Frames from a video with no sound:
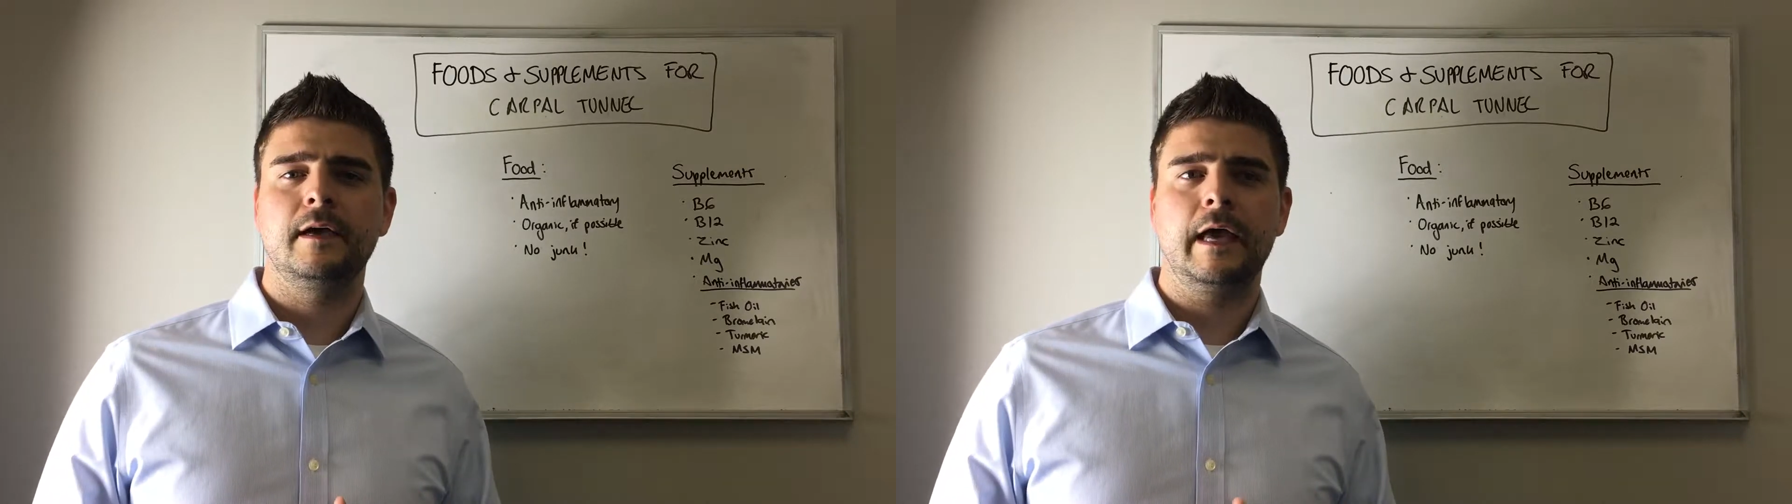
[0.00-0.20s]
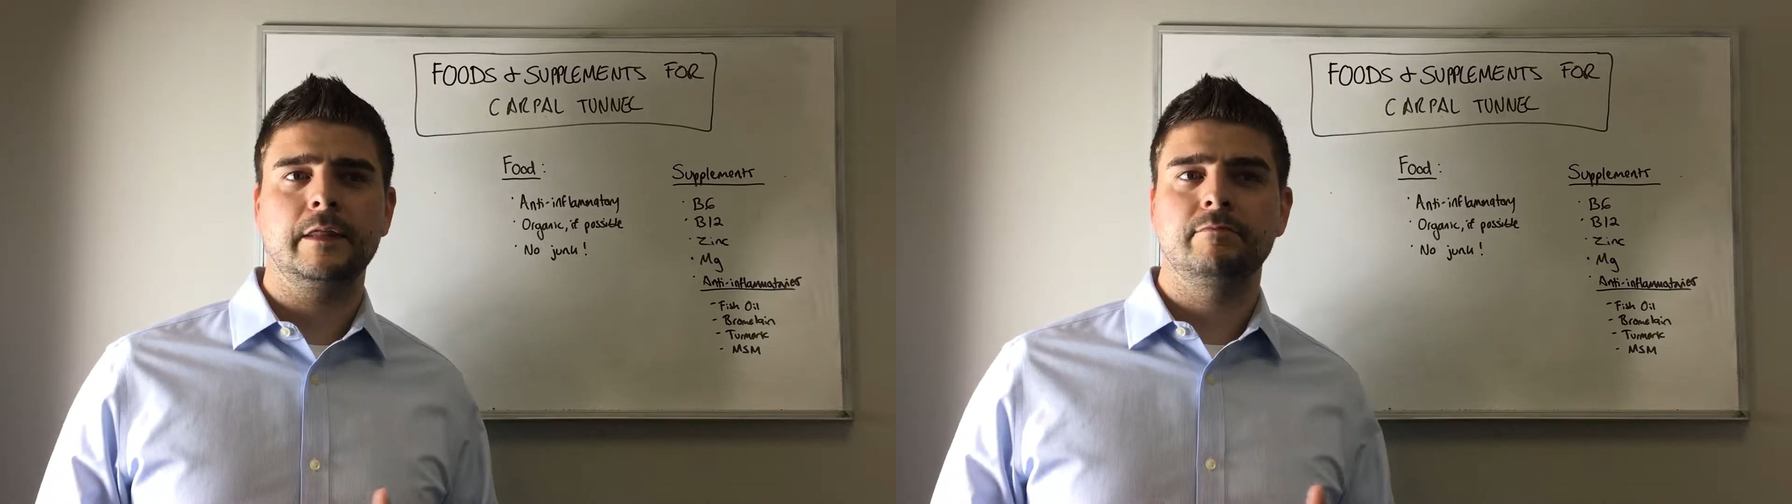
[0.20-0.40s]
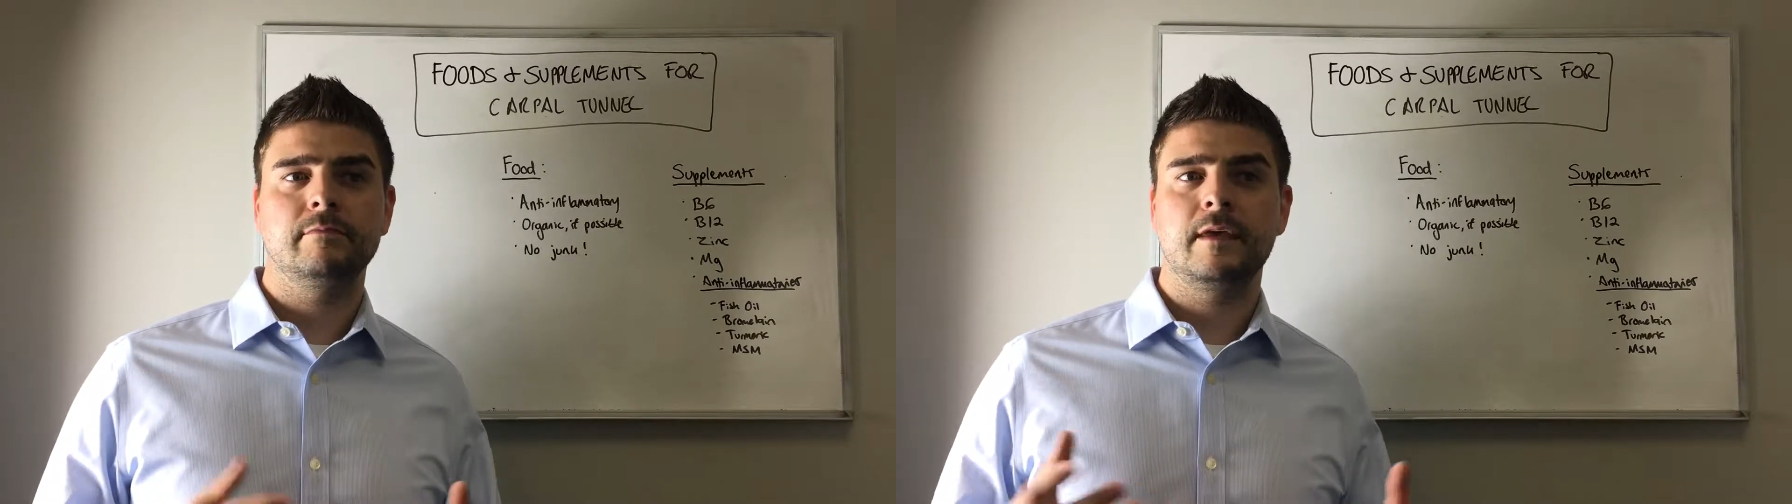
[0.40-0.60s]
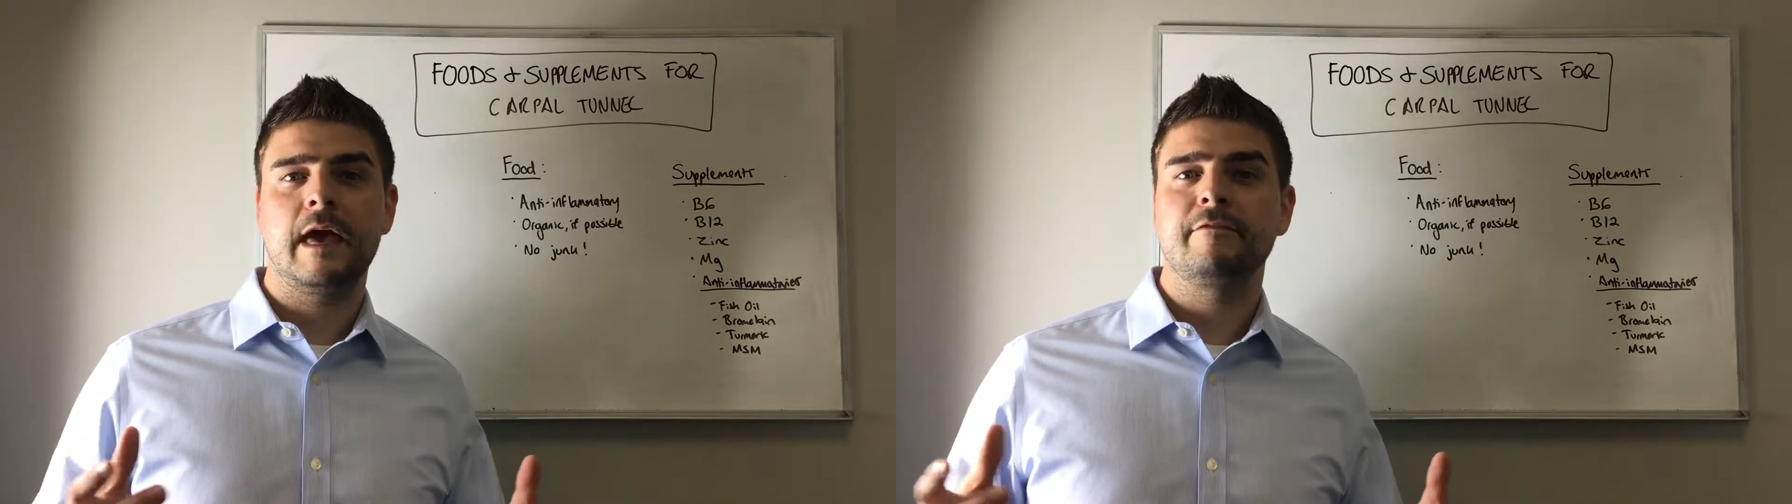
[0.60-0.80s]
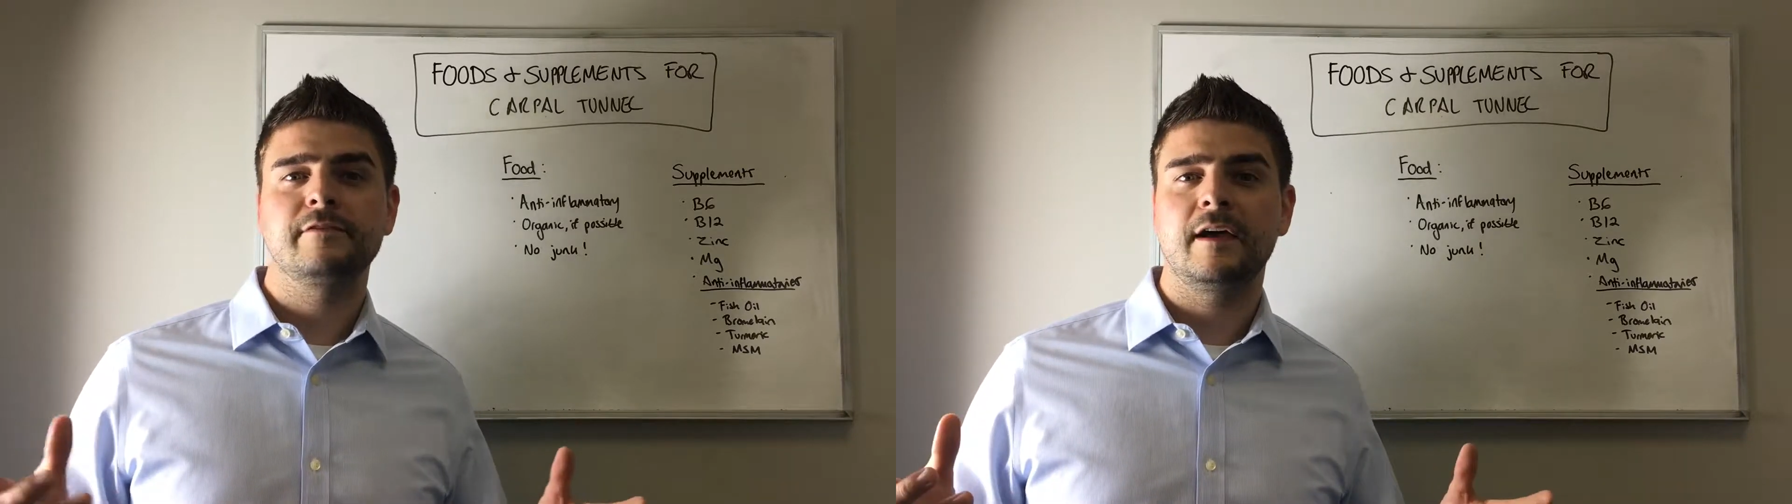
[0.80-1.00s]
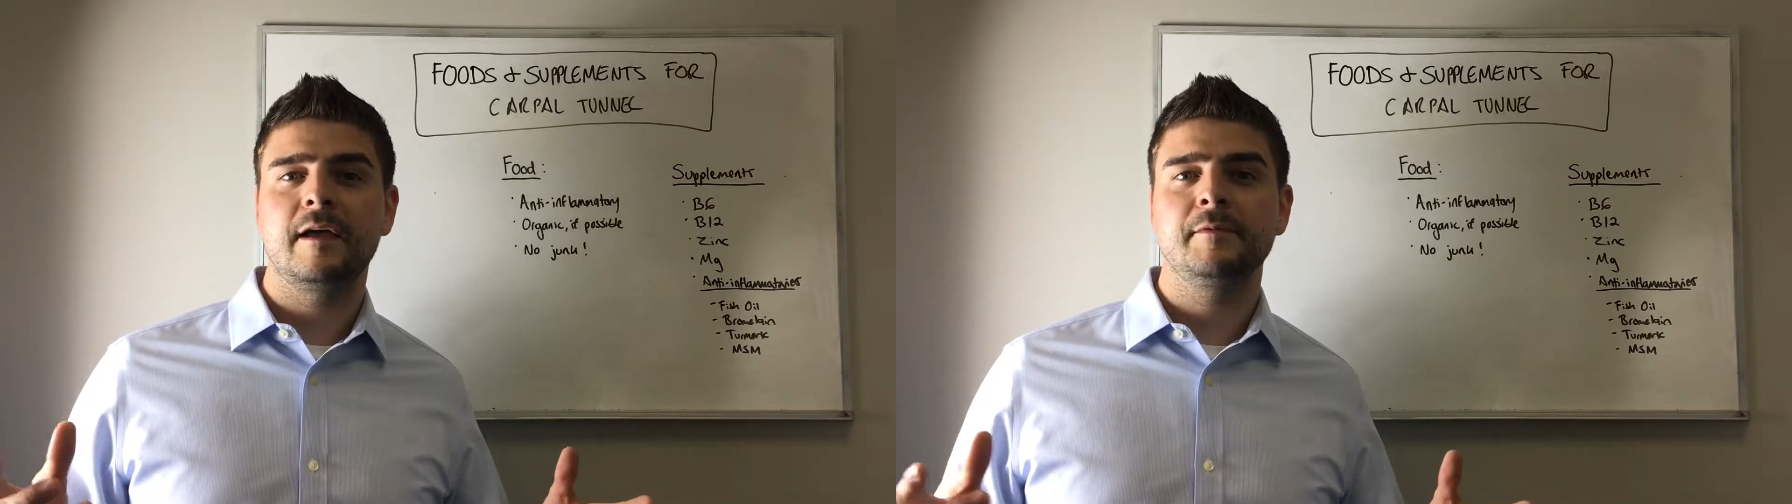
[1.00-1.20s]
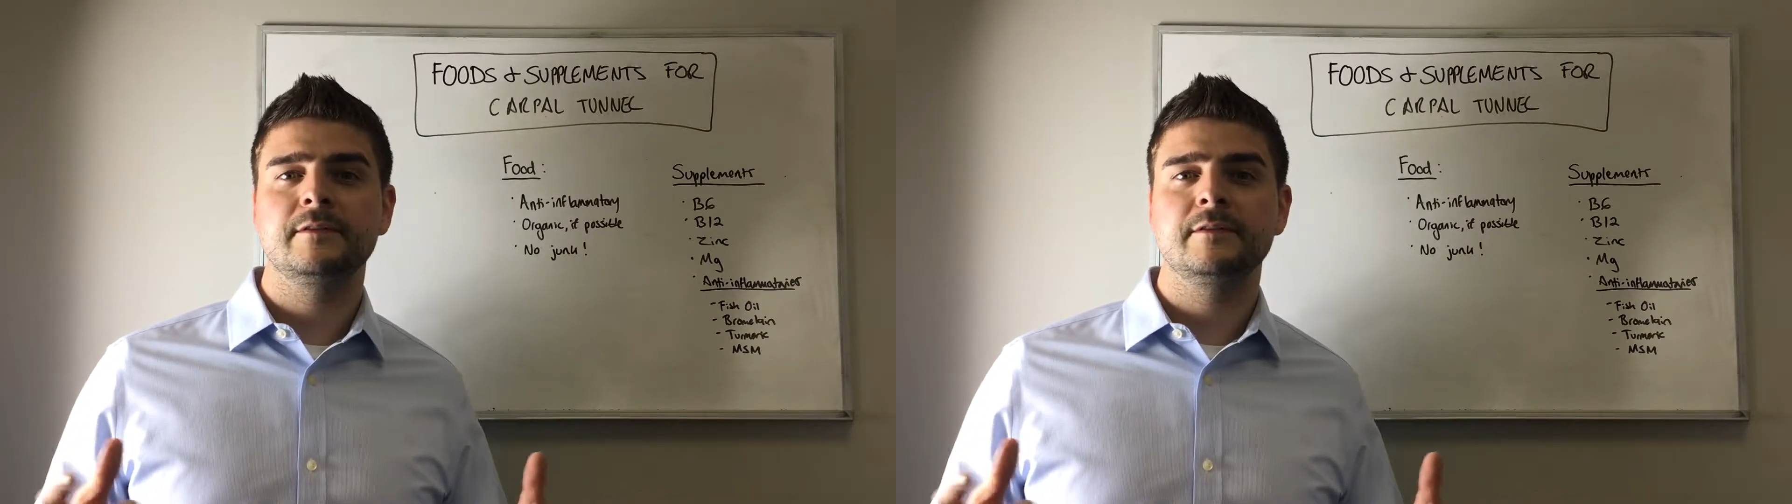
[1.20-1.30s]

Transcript: at halftime,